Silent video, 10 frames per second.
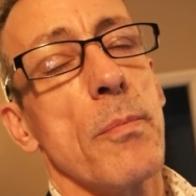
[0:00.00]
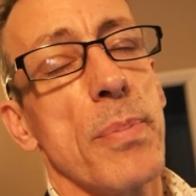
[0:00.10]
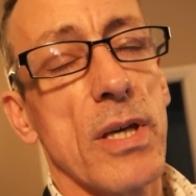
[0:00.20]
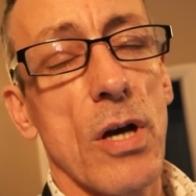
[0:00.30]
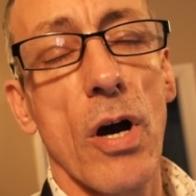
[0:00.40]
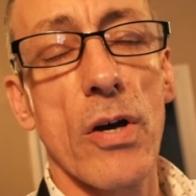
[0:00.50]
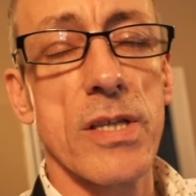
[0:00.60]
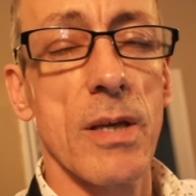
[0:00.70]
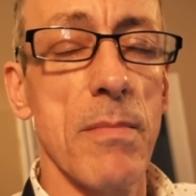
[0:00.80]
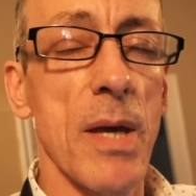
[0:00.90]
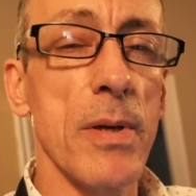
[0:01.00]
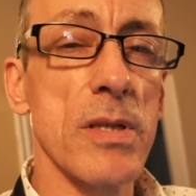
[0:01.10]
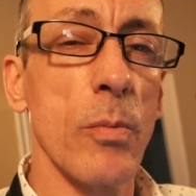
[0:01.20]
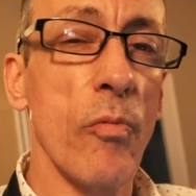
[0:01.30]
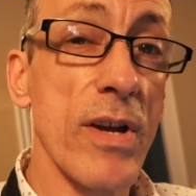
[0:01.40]
because there may be
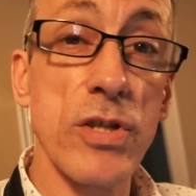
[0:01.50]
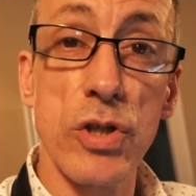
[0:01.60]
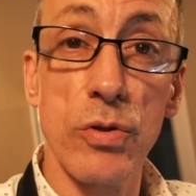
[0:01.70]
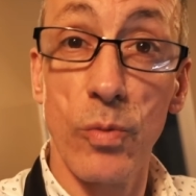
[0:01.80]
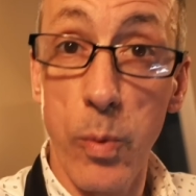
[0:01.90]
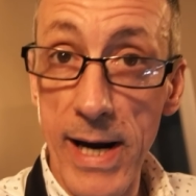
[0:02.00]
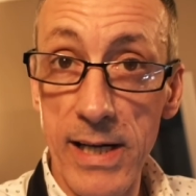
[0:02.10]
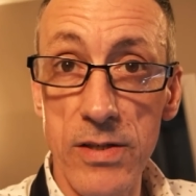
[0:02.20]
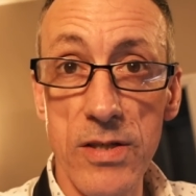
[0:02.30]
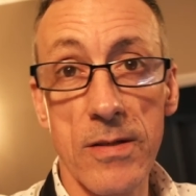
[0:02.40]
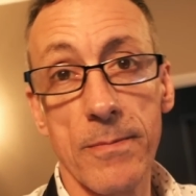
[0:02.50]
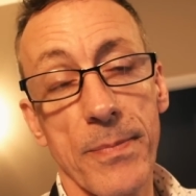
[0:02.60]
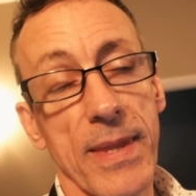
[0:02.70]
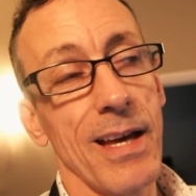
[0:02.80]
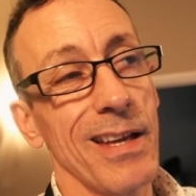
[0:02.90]
some residue of wax,
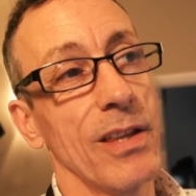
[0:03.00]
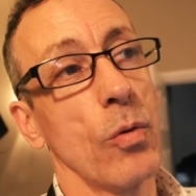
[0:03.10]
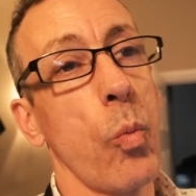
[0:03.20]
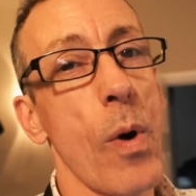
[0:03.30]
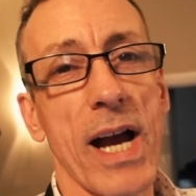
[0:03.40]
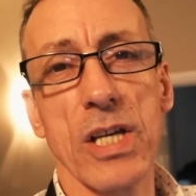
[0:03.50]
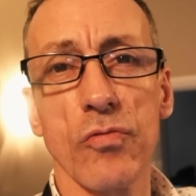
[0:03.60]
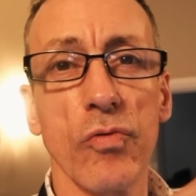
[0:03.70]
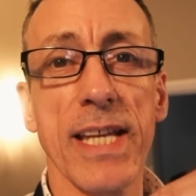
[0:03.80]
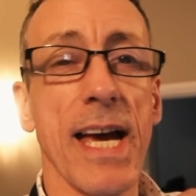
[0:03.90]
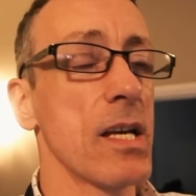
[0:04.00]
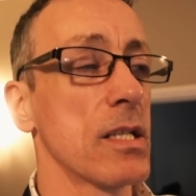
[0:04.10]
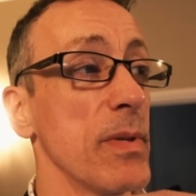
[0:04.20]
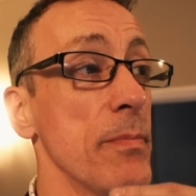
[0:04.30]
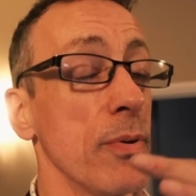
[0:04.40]
and the wax really has
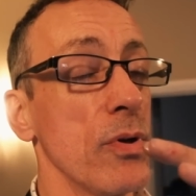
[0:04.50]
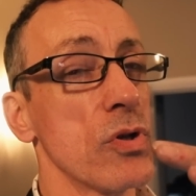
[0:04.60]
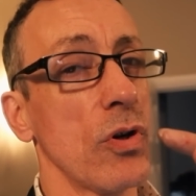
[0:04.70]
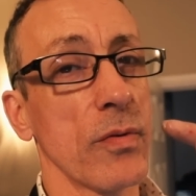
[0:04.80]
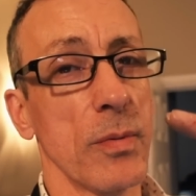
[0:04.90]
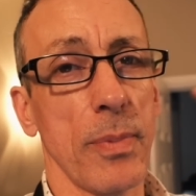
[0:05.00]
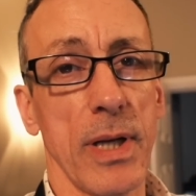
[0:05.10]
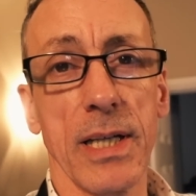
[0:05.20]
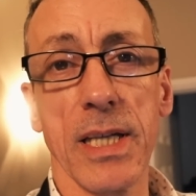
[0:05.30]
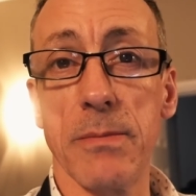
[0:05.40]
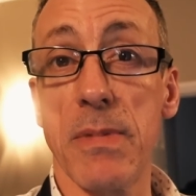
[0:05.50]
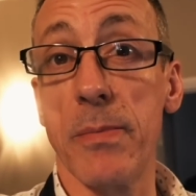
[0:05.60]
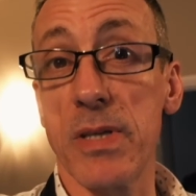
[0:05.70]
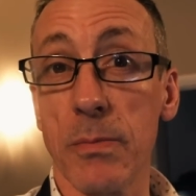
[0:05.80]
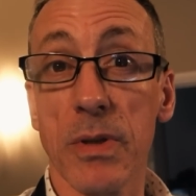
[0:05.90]
to be burnt off completely. There may
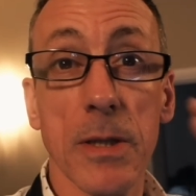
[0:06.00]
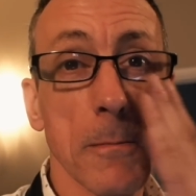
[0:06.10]
be some...